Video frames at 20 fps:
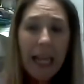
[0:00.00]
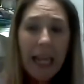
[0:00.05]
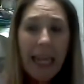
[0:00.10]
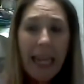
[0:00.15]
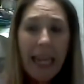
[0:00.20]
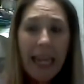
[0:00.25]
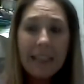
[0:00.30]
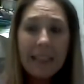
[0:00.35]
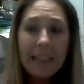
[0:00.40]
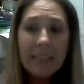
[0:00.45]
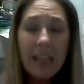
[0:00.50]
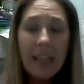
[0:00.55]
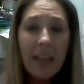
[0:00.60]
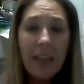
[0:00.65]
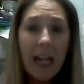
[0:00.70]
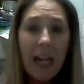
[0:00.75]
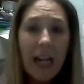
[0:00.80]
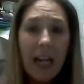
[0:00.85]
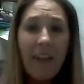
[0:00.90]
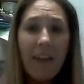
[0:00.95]
I can't
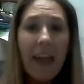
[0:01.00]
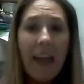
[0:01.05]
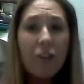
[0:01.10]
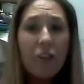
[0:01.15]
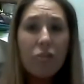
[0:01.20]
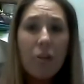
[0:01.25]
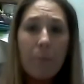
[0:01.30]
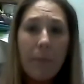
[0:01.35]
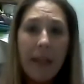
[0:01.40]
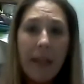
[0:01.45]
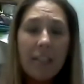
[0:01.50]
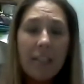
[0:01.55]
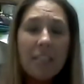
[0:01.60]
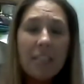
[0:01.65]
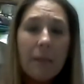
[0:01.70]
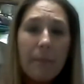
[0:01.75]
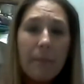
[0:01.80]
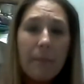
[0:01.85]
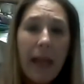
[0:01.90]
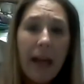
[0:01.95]
say that I've had a
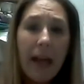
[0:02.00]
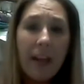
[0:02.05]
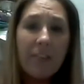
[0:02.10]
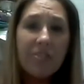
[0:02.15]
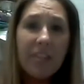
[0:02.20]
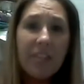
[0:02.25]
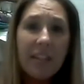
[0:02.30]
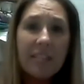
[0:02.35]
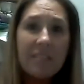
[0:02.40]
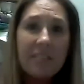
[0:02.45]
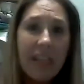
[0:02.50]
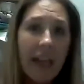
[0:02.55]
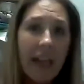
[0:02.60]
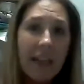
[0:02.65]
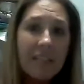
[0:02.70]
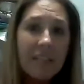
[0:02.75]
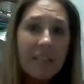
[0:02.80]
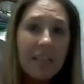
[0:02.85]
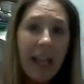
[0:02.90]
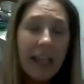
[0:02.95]
tremendous amount of success.